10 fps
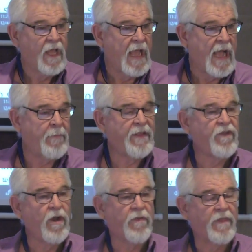How many of
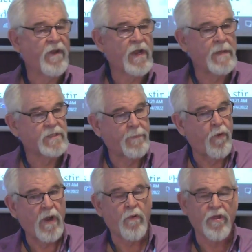you know that there comes a
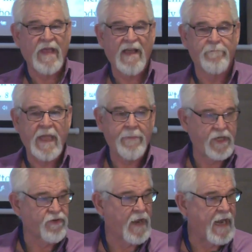point where you have
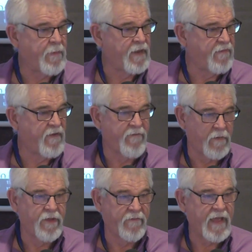babies, right? How many
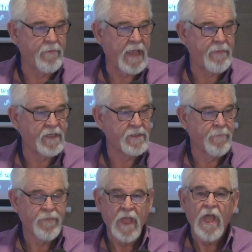of you've had babies?
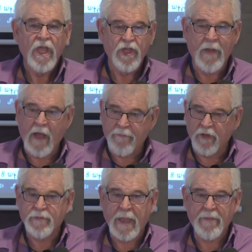You help
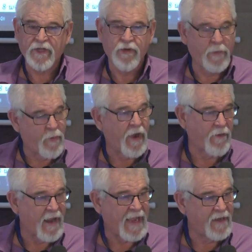those babies to a
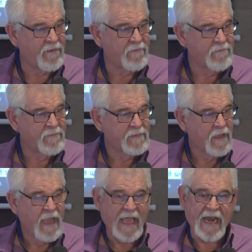point, right?
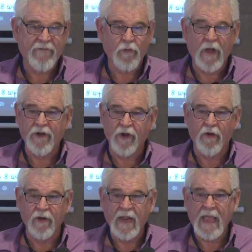And after a while, you're
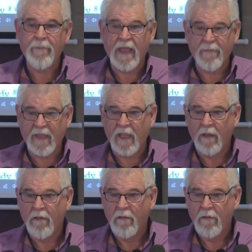going, hey,
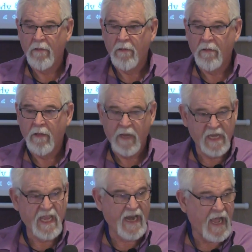baby,
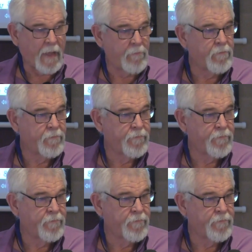get up,